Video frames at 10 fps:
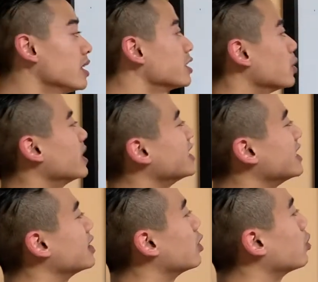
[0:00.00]
So in a
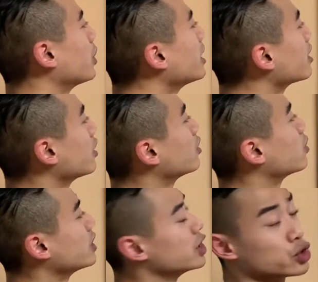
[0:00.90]
deload week, you're
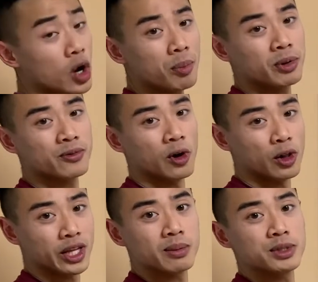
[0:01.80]
going to drop your
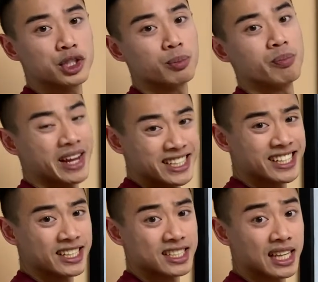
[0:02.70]
volume to
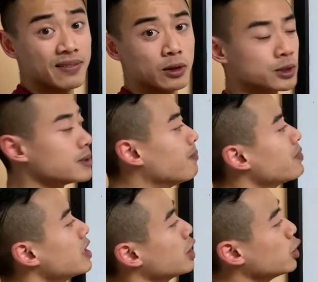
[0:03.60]
maintenance levels.
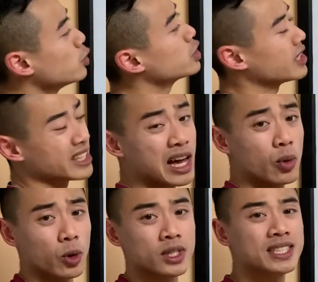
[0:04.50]
Usually that
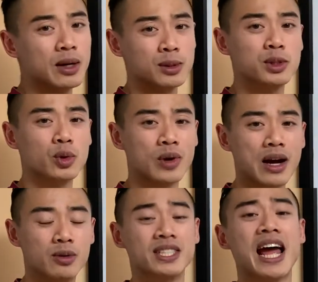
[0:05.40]
works out to
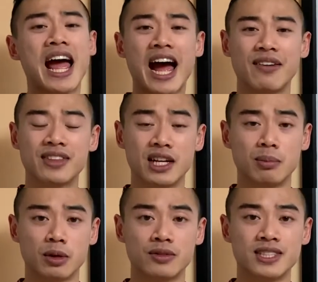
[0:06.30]
around half the
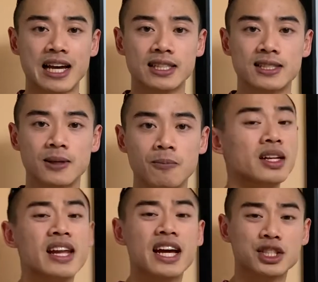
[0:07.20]
number of sets.
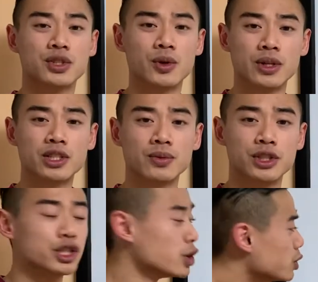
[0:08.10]
Next, you're going to
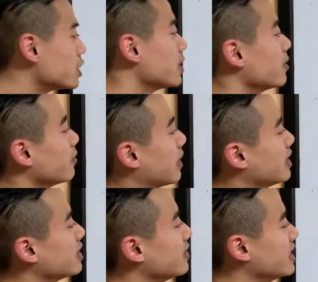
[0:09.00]
reduce
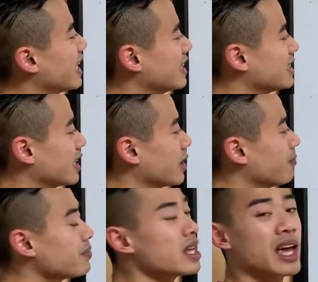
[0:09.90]
relative intensity.
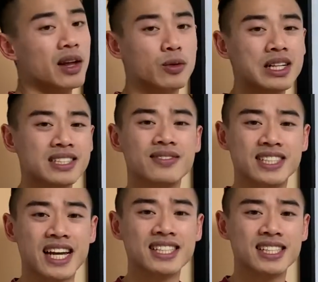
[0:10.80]
And relative
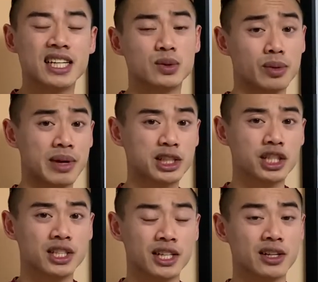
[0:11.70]
intensity, as we
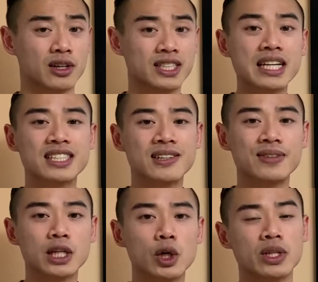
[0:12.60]
mentioned in our intensity
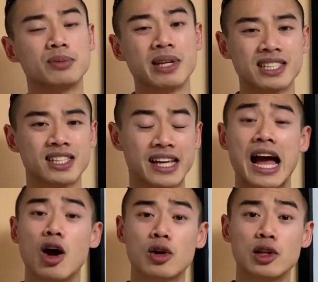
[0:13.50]
video, is basically
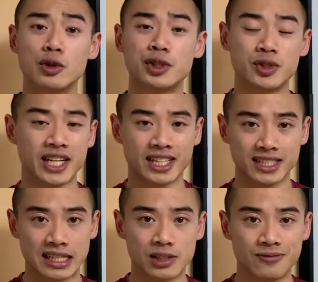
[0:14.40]
how close you take a
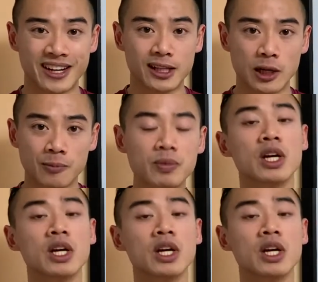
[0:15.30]
set to failure.